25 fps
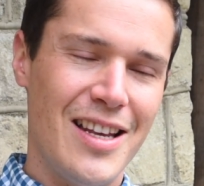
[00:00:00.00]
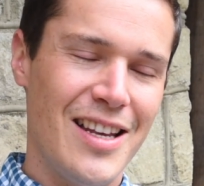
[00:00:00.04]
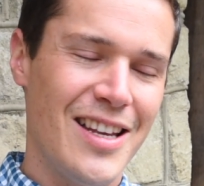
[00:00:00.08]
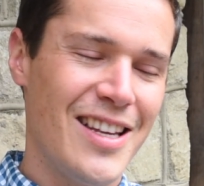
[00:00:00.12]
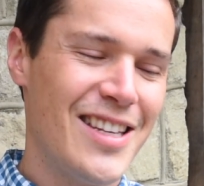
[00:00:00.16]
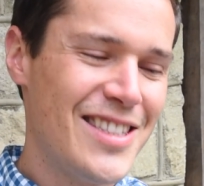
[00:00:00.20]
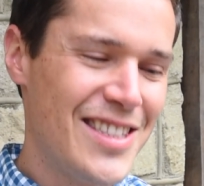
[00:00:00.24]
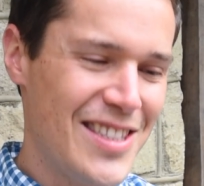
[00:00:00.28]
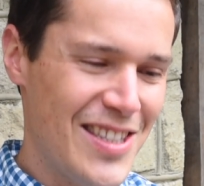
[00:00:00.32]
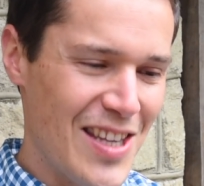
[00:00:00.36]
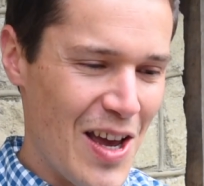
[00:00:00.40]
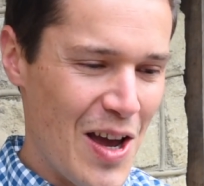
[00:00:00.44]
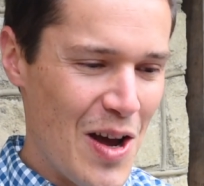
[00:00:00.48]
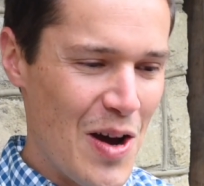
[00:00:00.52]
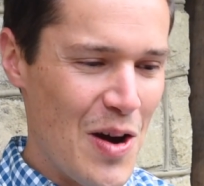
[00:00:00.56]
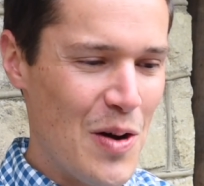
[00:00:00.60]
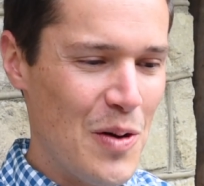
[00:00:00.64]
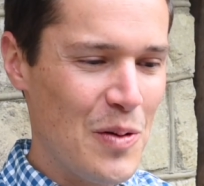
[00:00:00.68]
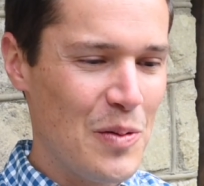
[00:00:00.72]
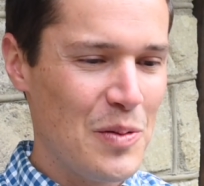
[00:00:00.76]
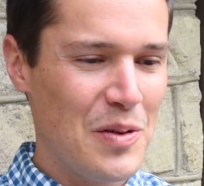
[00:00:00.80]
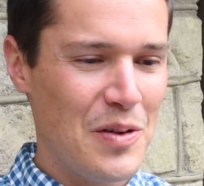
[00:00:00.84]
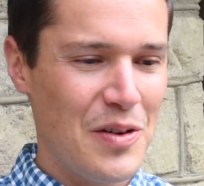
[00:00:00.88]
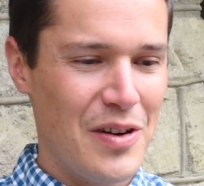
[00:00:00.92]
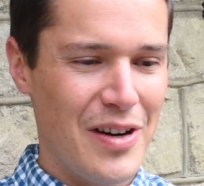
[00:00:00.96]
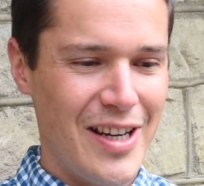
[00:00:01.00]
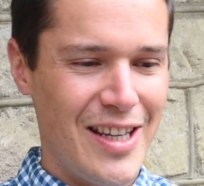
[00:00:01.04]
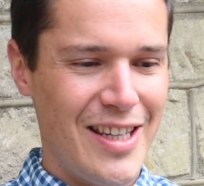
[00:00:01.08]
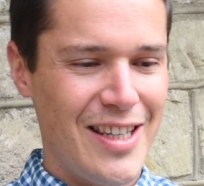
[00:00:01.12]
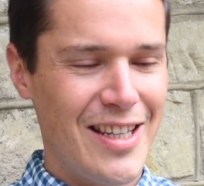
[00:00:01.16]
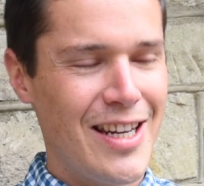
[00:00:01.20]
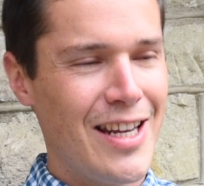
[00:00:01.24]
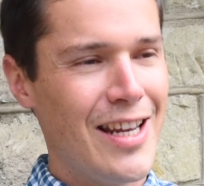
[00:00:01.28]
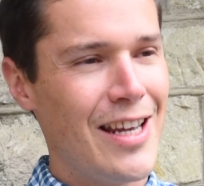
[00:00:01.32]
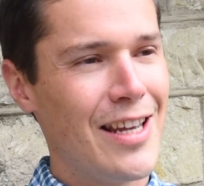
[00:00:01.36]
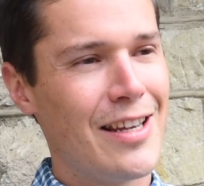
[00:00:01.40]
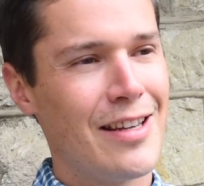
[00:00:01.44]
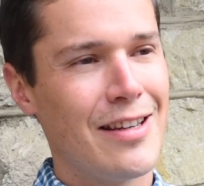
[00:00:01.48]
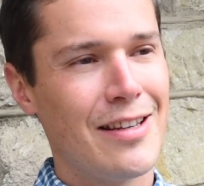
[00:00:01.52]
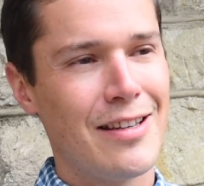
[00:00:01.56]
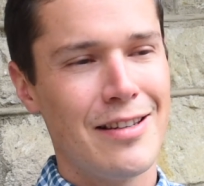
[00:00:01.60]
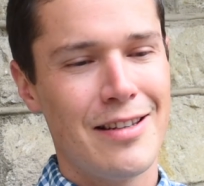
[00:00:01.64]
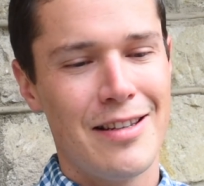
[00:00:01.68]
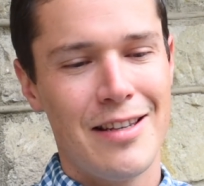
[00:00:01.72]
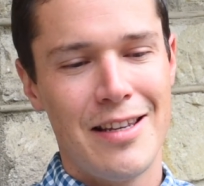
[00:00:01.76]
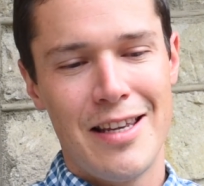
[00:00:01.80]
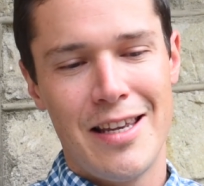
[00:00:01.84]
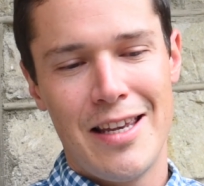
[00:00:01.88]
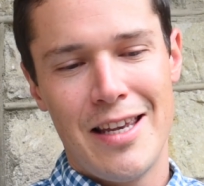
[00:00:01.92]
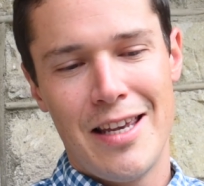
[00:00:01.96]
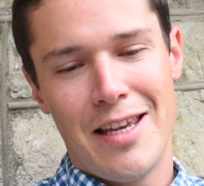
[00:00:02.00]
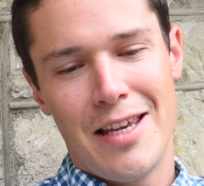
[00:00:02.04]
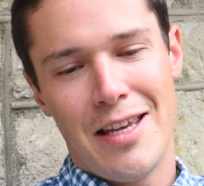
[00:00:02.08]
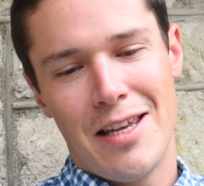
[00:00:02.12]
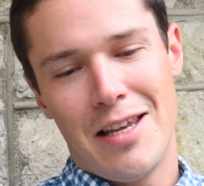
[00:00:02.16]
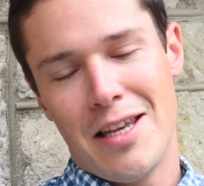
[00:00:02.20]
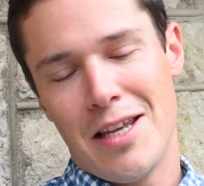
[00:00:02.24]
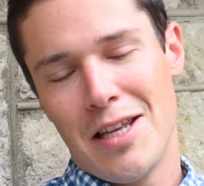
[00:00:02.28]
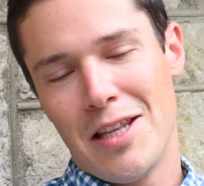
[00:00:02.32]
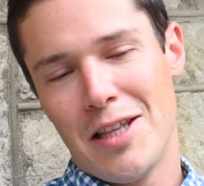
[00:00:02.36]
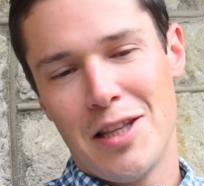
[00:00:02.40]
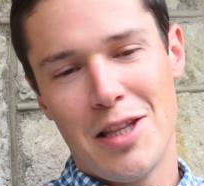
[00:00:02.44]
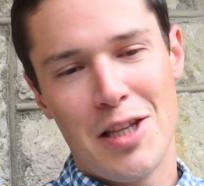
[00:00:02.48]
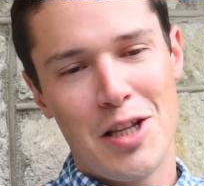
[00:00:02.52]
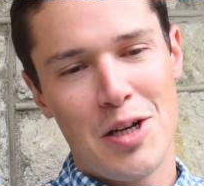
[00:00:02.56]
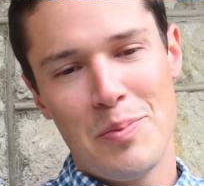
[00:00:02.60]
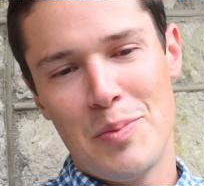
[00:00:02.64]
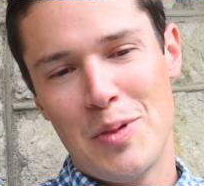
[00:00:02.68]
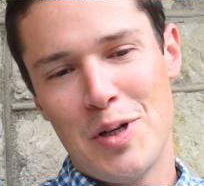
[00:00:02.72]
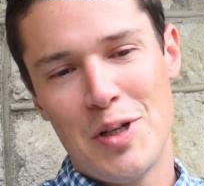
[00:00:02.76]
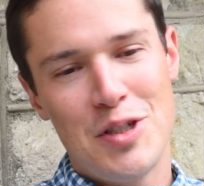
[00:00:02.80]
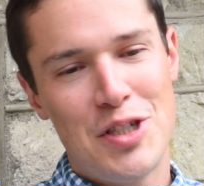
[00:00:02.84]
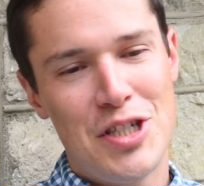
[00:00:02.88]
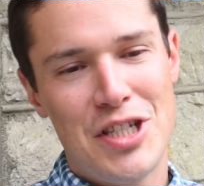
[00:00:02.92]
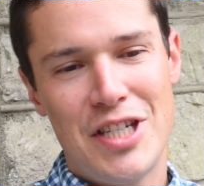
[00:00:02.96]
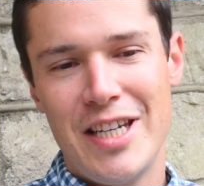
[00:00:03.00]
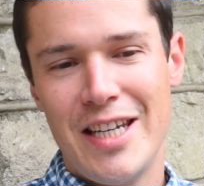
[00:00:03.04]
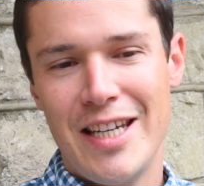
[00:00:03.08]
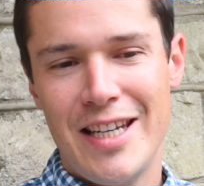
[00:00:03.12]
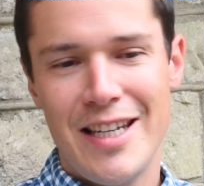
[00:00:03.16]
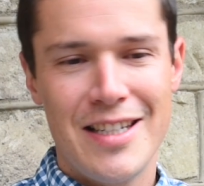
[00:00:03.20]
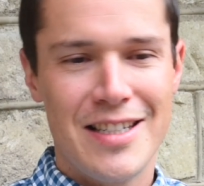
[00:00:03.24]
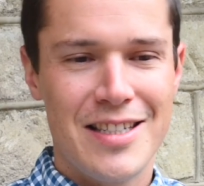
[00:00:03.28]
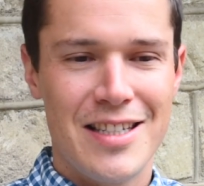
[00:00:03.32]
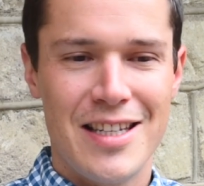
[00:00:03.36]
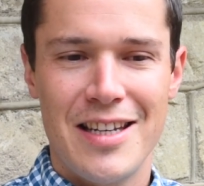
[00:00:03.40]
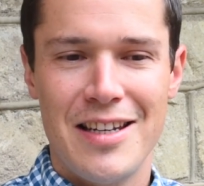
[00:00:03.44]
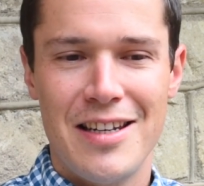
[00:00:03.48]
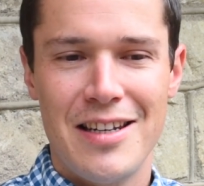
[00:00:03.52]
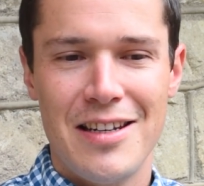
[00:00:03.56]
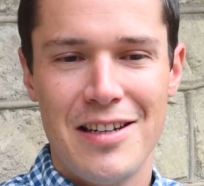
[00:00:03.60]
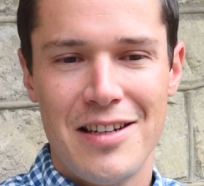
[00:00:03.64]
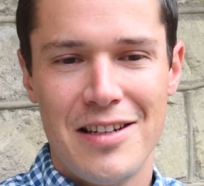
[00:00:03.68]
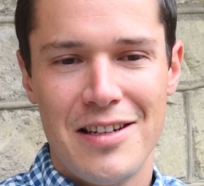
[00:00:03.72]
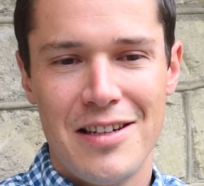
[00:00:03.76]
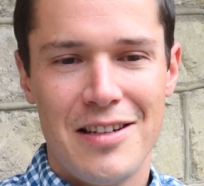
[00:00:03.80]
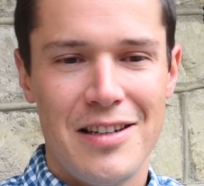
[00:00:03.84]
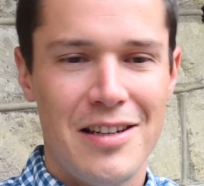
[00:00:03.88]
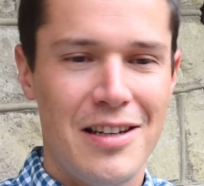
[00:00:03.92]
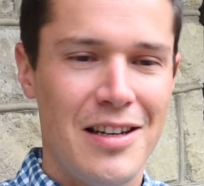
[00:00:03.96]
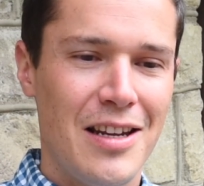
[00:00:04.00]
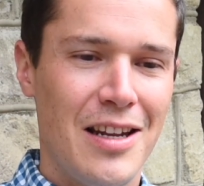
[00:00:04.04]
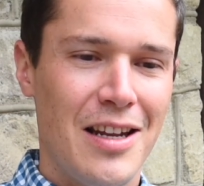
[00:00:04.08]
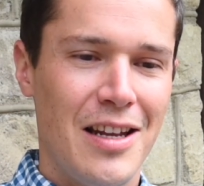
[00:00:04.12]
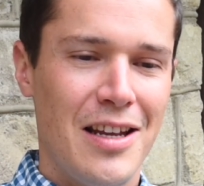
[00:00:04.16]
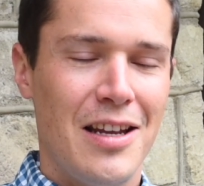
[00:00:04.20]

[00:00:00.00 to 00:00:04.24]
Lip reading: So we were eating a little bit of cheese and